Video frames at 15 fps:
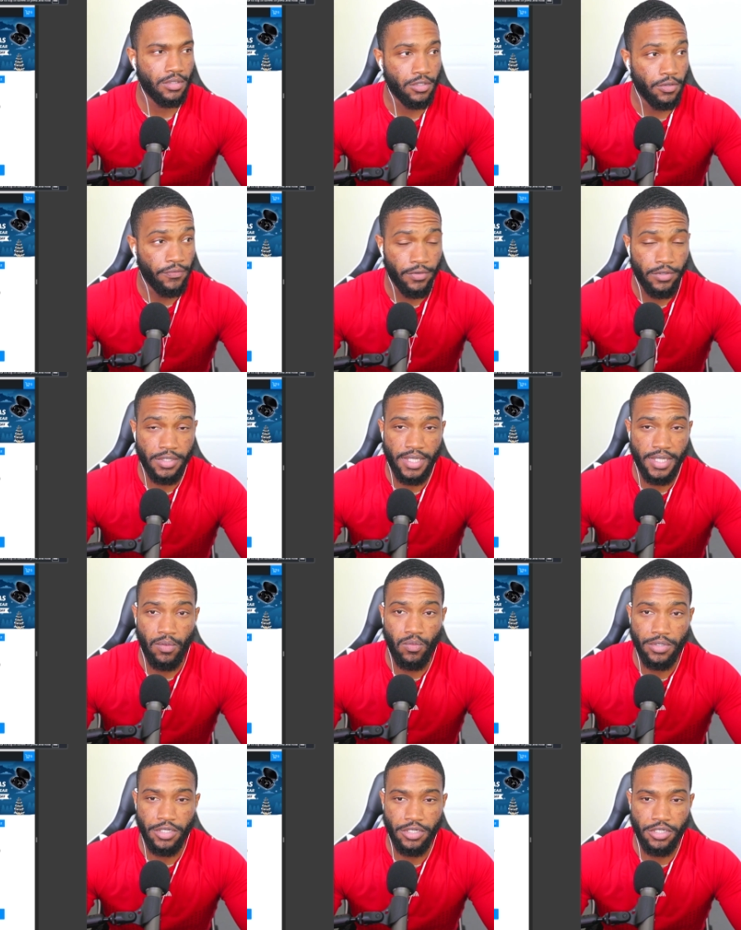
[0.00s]
So first, I
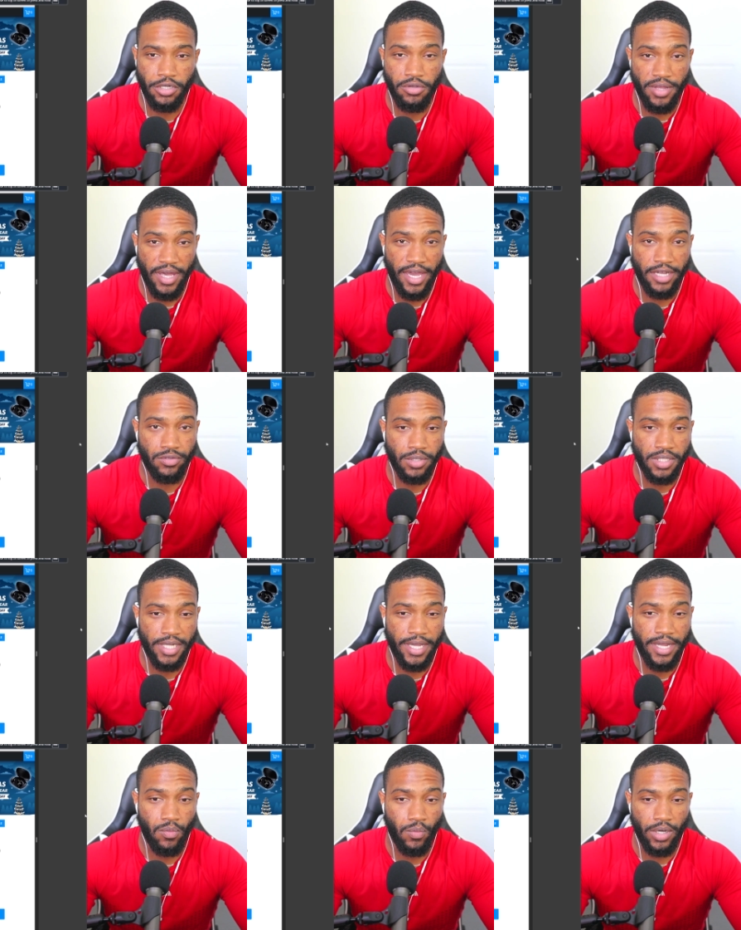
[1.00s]
want to show you the actual
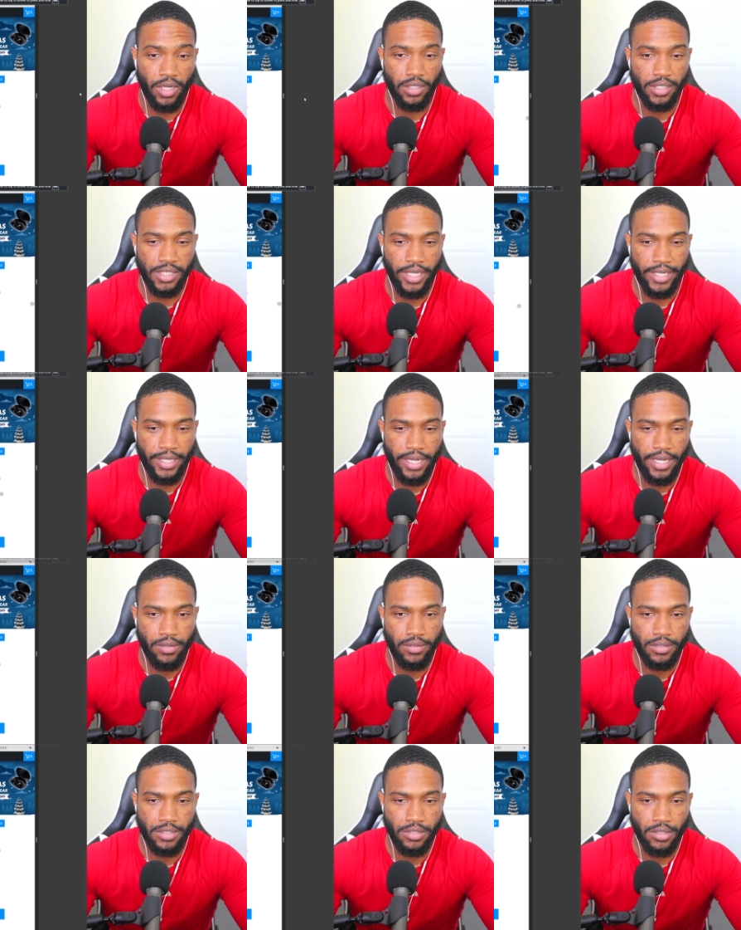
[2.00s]
site and what it looks like
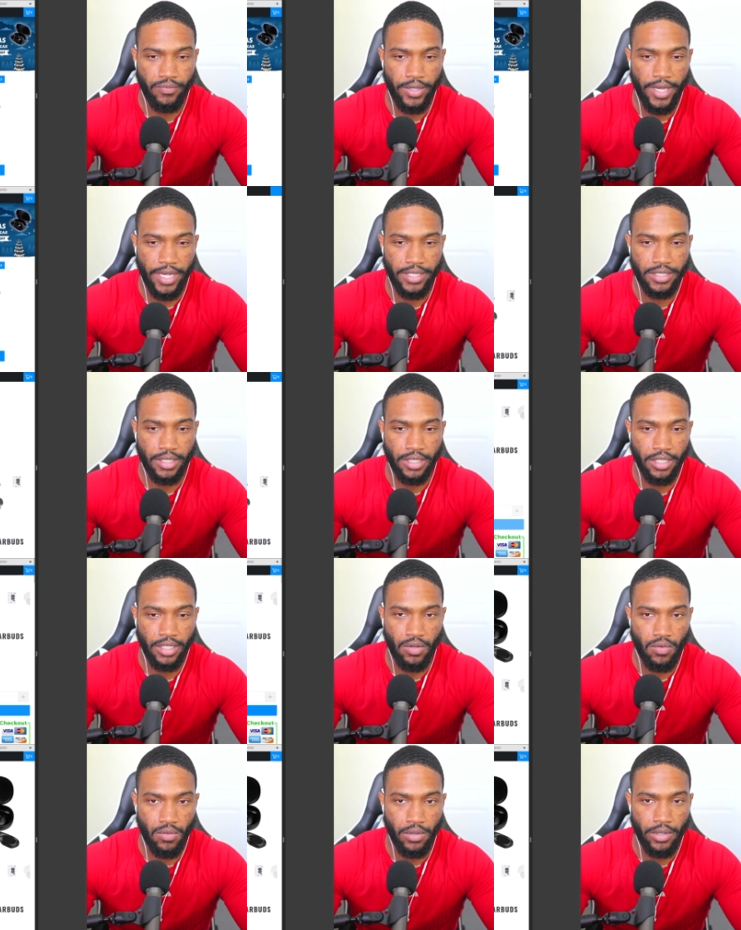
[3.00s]
now. So if we actually
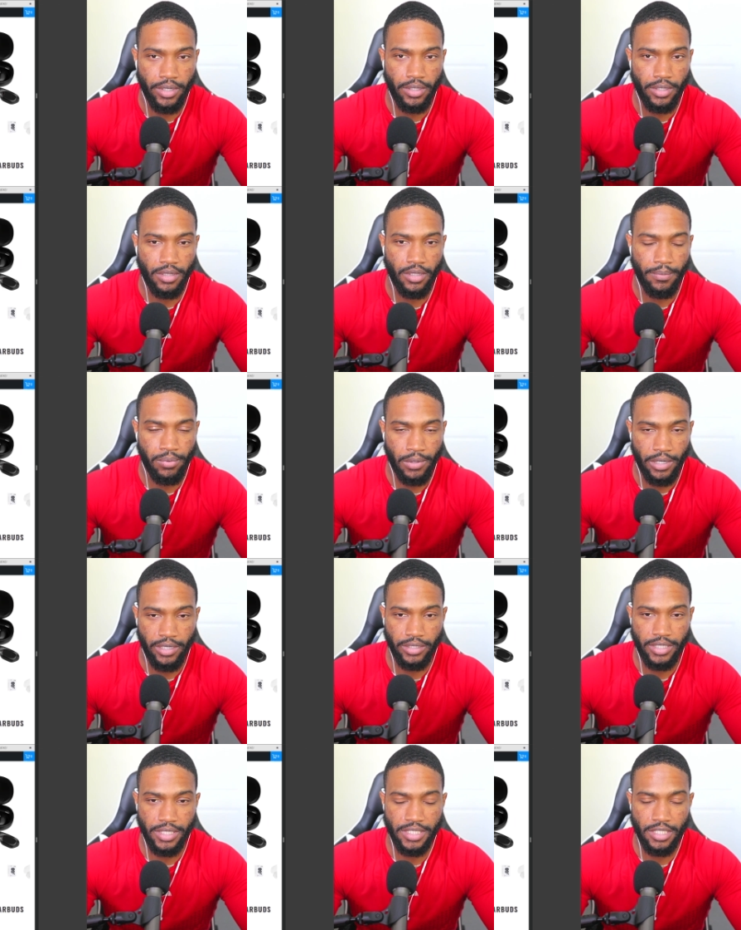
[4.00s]
click on the
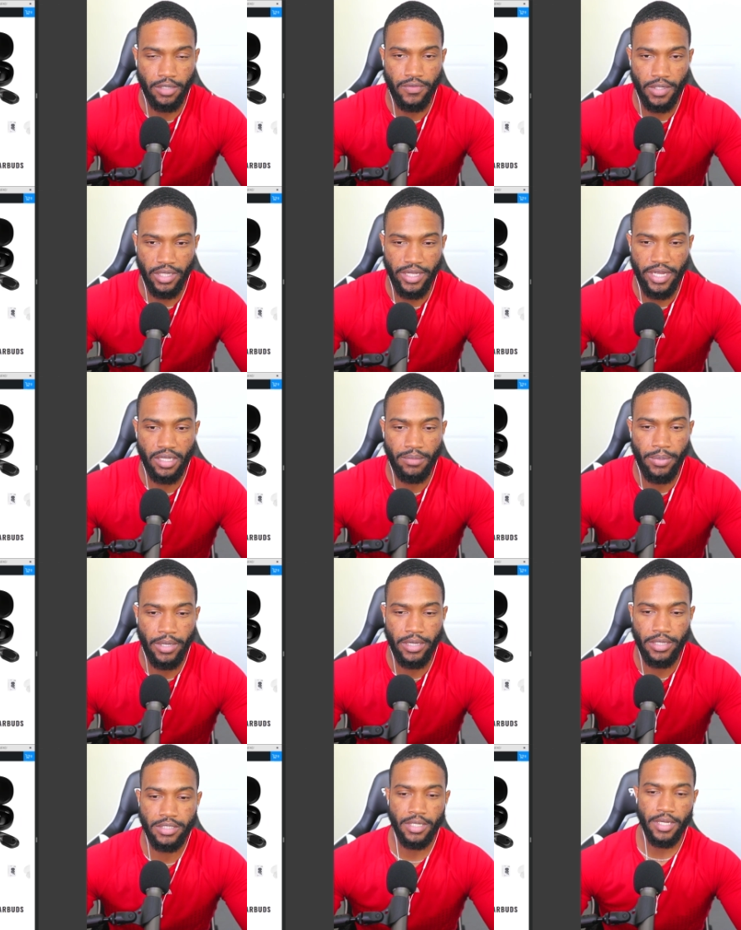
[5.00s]
product itself, the landing
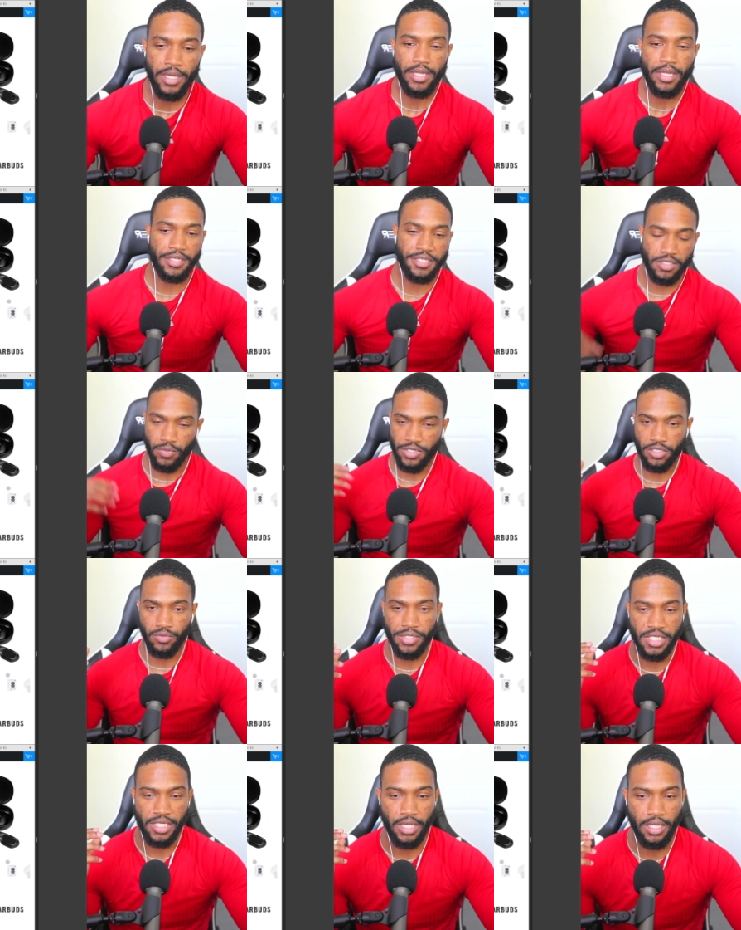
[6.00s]
page, this is what you
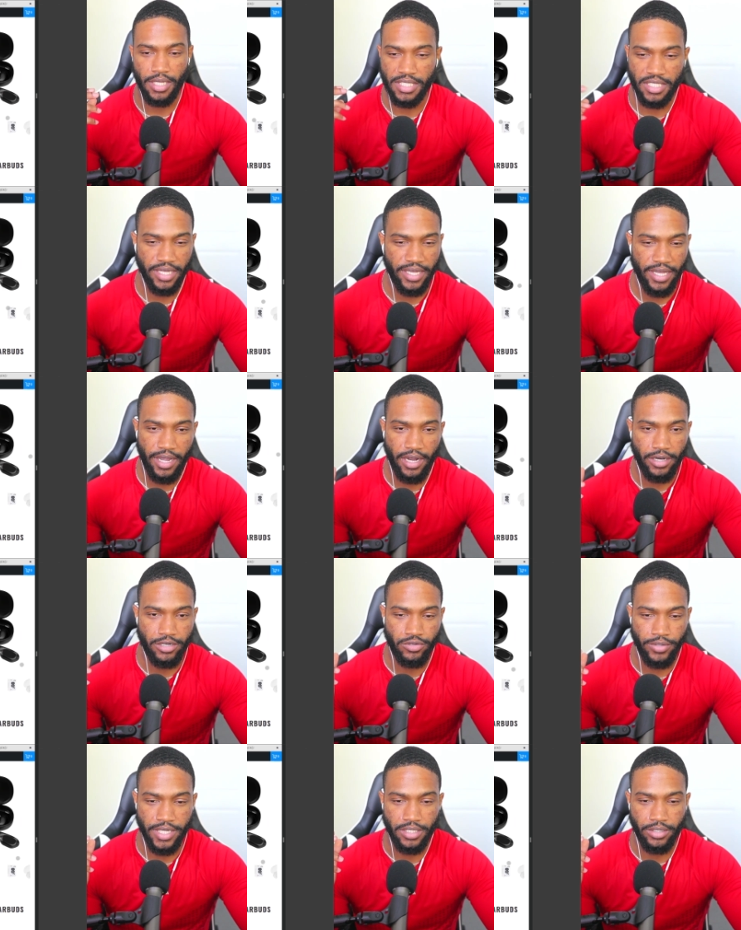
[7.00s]
will see. It's the AI
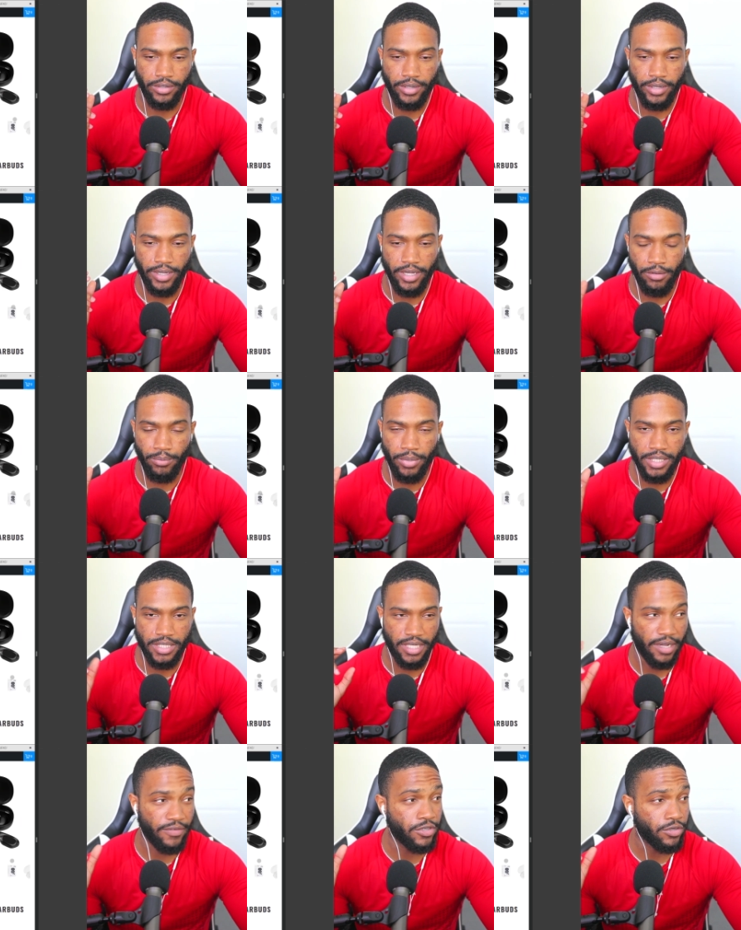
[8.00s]
translator
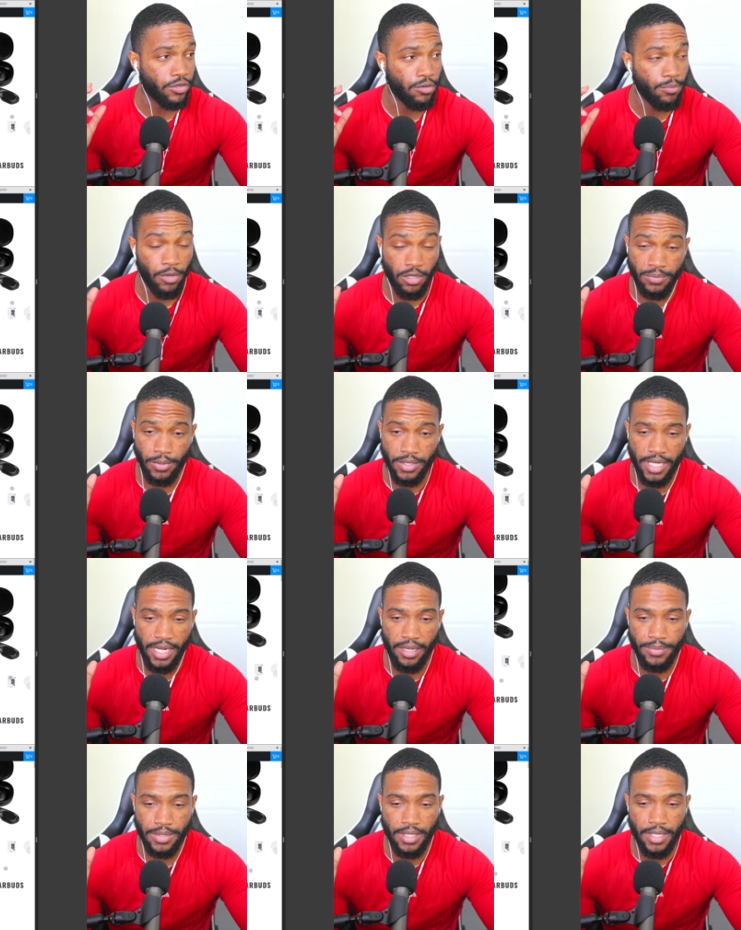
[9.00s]
earbuds that I've shown you multiple
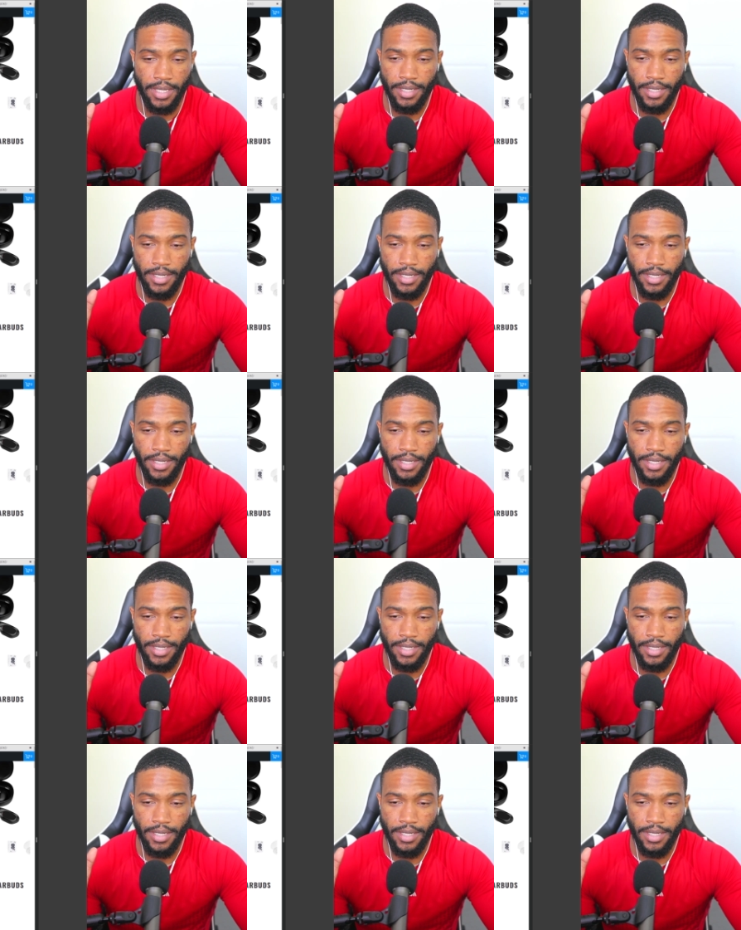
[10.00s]
times.